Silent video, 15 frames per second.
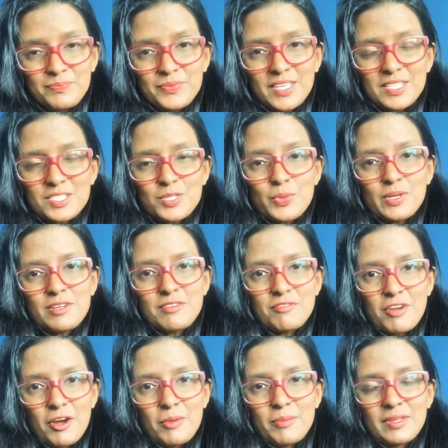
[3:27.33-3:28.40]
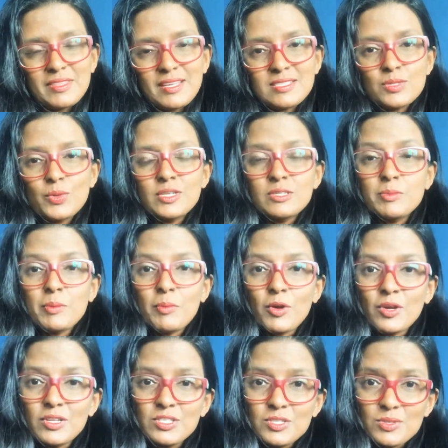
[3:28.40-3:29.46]
into an environment that's going to be more
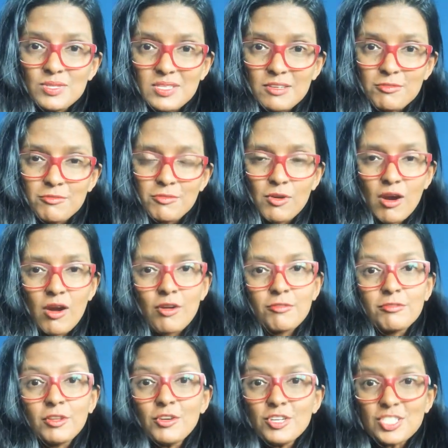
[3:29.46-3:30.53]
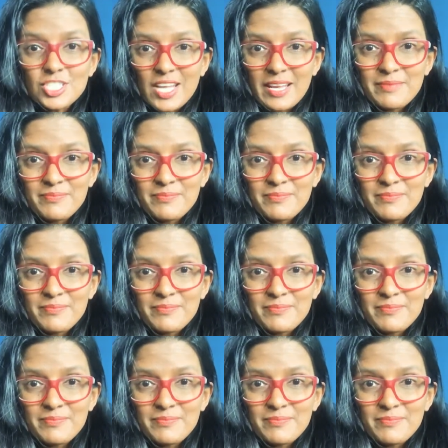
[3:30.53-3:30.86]
conducive for our flourishing.